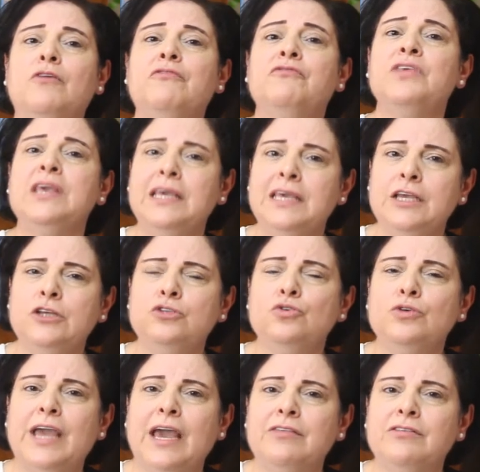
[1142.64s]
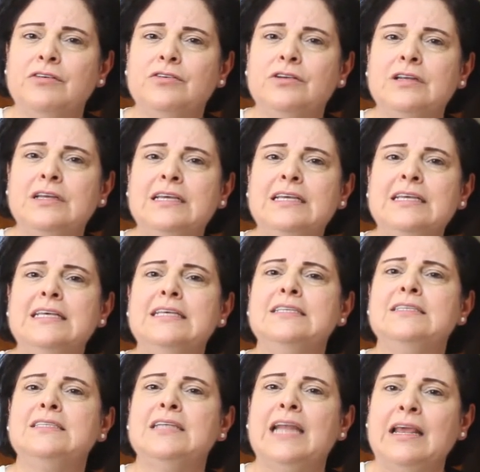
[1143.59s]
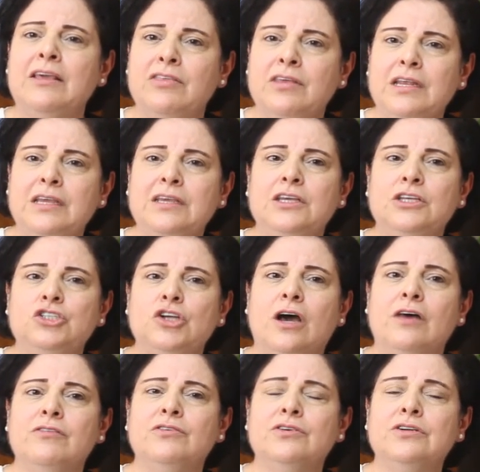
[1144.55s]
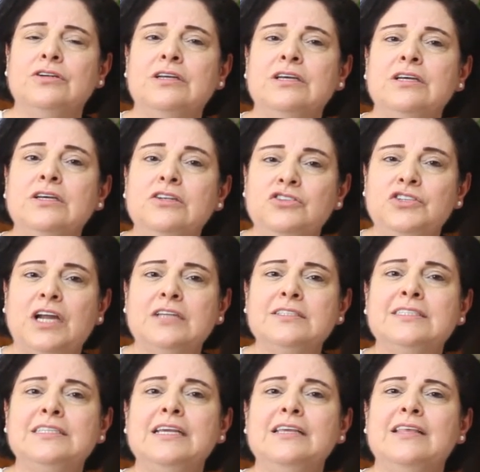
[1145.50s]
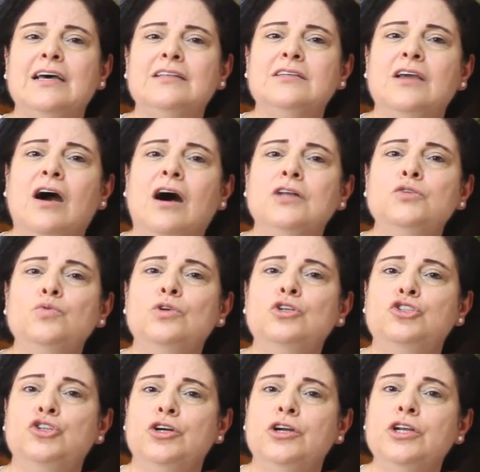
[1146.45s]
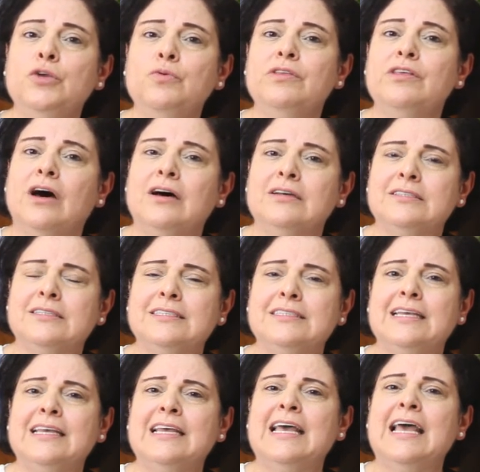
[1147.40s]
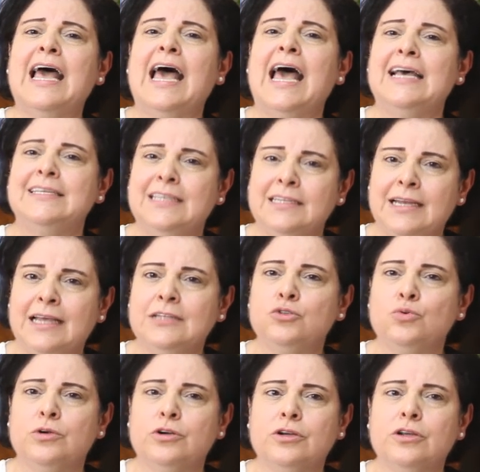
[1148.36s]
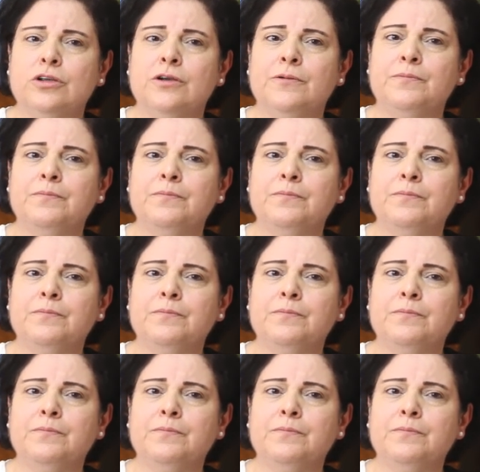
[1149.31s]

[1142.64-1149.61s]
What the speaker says: of thinking together, strengthening each other, trusting that God will journey with us as a network.